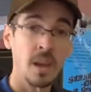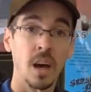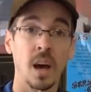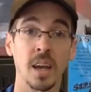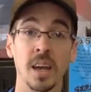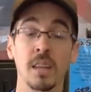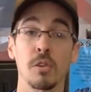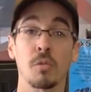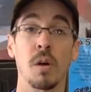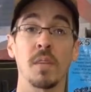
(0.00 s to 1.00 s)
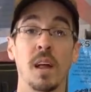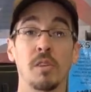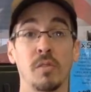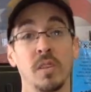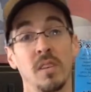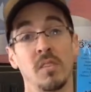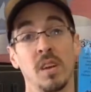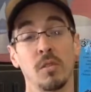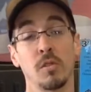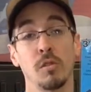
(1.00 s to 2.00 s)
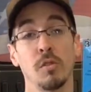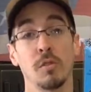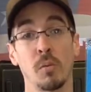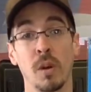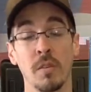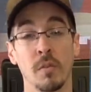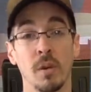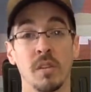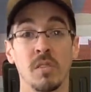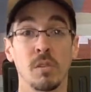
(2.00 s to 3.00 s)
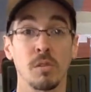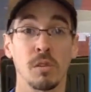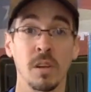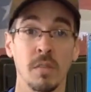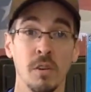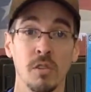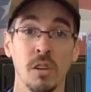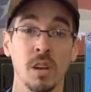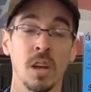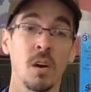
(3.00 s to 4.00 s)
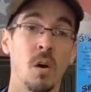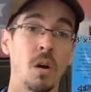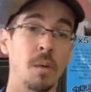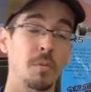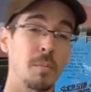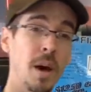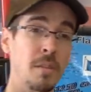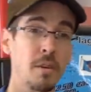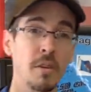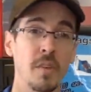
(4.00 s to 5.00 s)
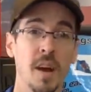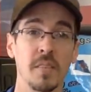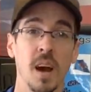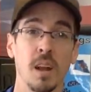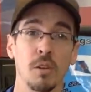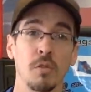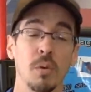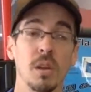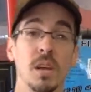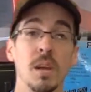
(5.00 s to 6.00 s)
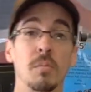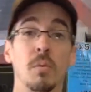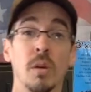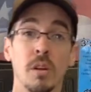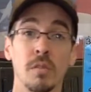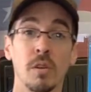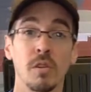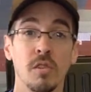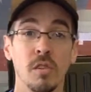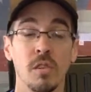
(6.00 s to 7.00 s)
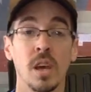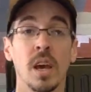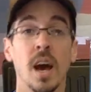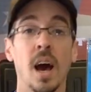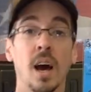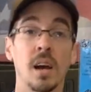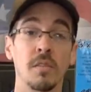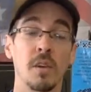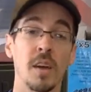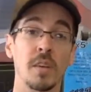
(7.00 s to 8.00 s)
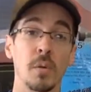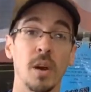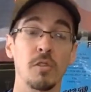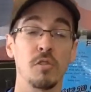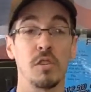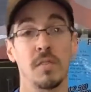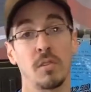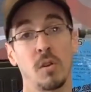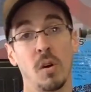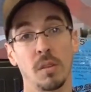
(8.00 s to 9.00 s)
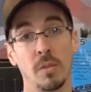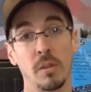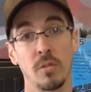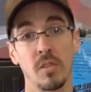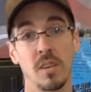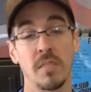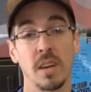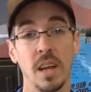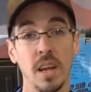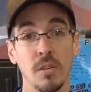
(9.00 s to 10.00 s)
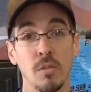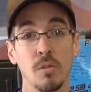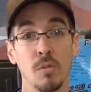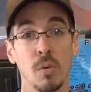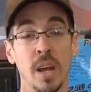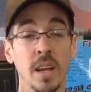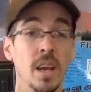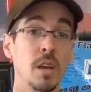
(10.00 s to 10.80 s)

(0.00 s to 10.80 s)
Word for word: Uh, again, they're $12.50 or 2 for 20 for the silkscreen version, on up to about $35 for the embroidered versions. Uh, if you have any questions, you can give us a call at 337-8228.